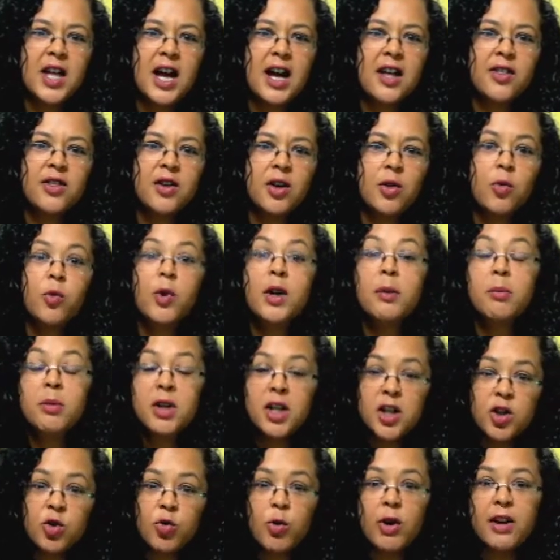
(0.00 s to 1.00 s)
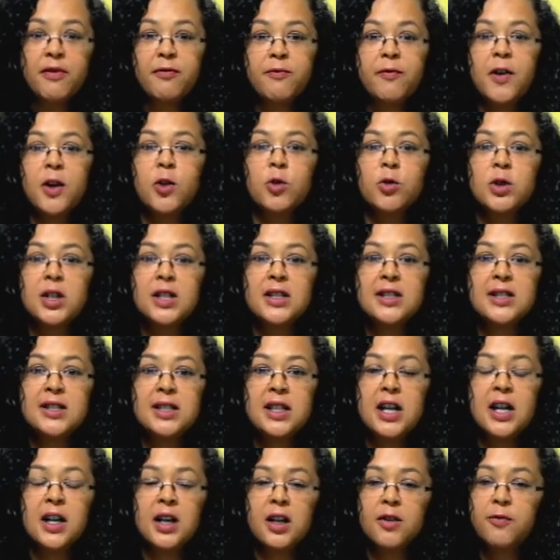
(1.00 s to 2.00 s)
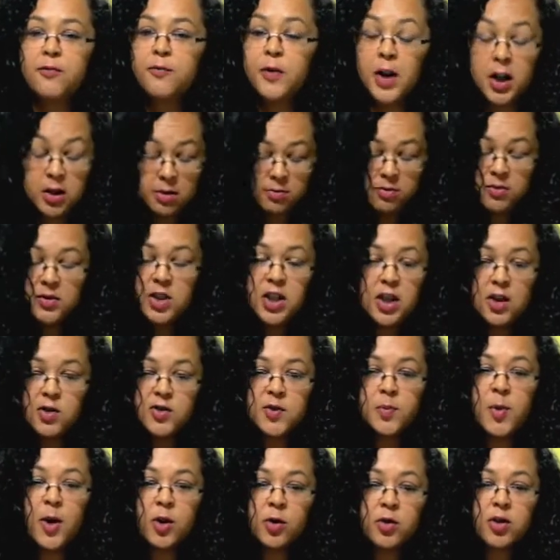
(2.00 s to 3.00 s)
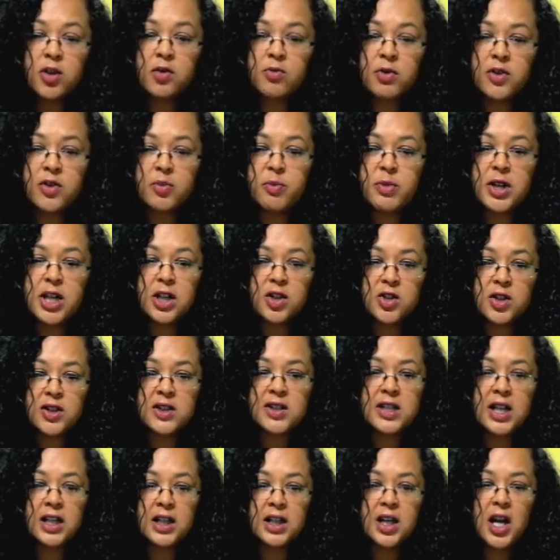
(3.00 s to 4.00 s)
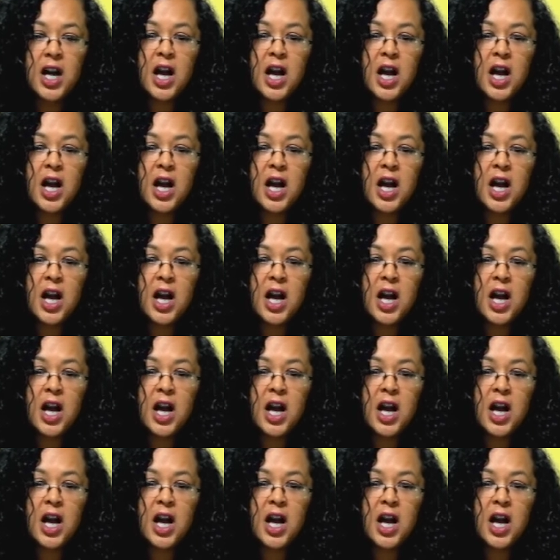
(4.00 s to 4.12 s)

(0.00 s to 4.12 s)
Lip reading: other women who have phoned and, you know, spoken with me and just said,